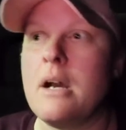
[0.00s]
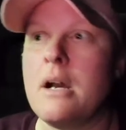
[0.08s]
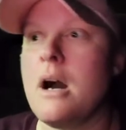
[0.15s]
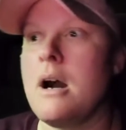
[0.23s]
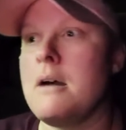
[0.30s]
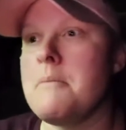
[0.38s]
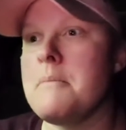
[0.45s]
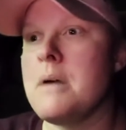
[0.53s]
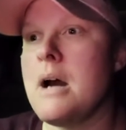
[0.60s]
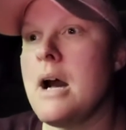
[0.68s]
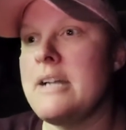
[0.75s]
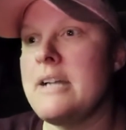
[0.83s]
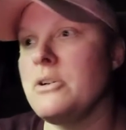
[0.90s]
Um,
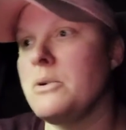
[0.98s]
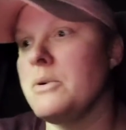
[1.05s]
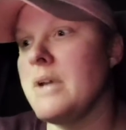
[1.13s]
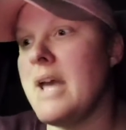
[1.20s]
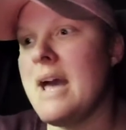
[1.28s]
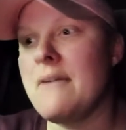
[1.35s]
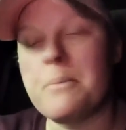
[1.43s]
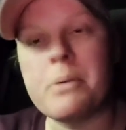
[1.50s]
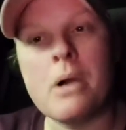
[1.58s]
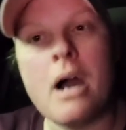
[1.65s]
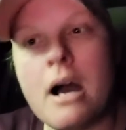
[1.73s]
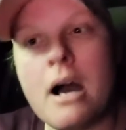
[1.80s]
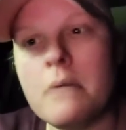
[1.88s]
I don't have a
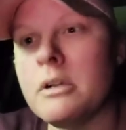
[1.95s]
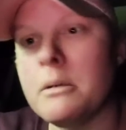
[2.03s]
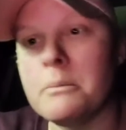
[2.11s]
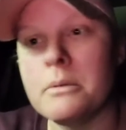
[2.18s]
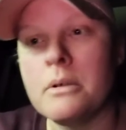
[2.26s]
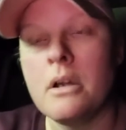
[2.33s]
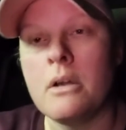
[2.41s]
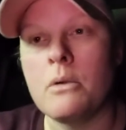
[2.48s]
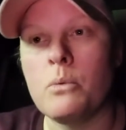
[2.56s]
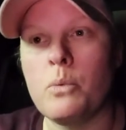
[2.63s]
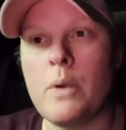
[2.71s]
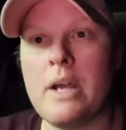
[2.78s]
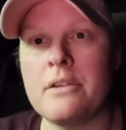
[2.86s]
problem
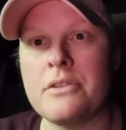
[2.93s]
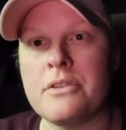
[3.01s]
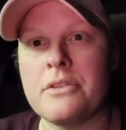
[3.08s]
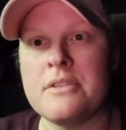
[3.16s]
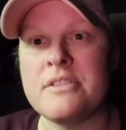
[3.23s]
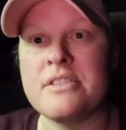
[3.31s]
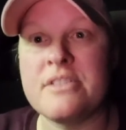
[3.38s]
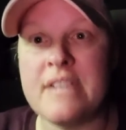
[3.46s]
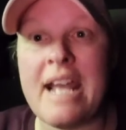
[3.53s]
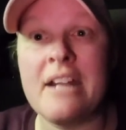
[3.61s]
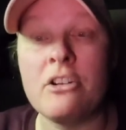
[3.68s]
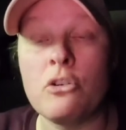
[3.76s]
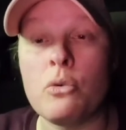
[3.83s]
with
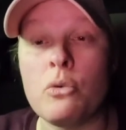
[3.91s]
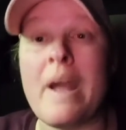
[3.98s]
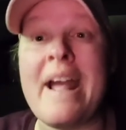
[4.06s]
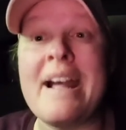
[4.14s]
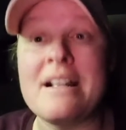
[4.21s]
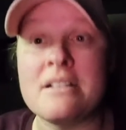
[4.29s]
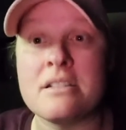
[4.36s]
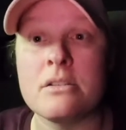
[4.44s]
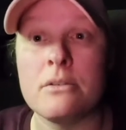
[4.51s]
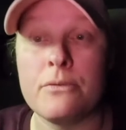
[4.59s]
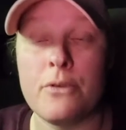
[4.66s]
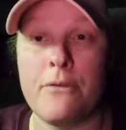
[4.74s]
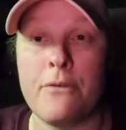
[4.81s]
state grants
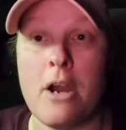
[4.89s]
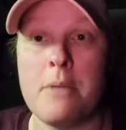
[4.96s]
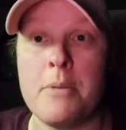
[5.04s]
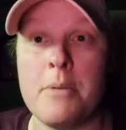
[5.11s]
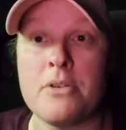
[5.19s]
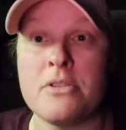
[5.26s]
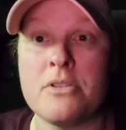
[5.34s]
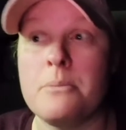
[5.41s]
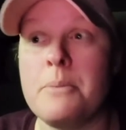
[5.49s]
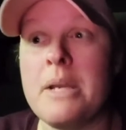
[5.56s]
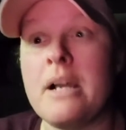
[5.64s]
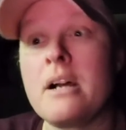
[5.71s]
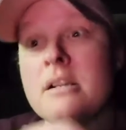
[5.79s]
for farmers
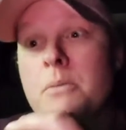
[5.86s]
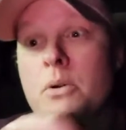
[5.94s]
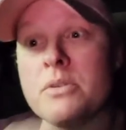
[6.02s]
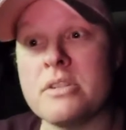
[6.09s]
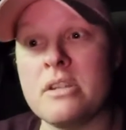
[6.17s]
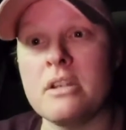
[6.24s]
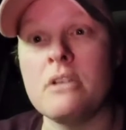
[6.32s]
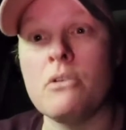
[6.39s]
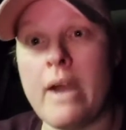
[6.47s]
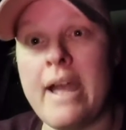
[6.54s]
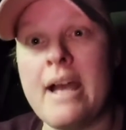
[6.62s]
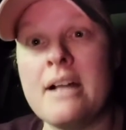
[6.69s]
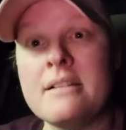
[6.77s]
because most of the
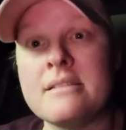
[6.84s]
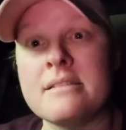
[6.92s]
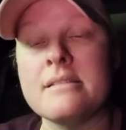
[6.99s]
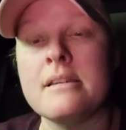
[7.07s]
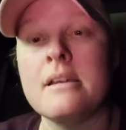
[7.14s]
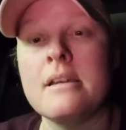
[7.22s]
grants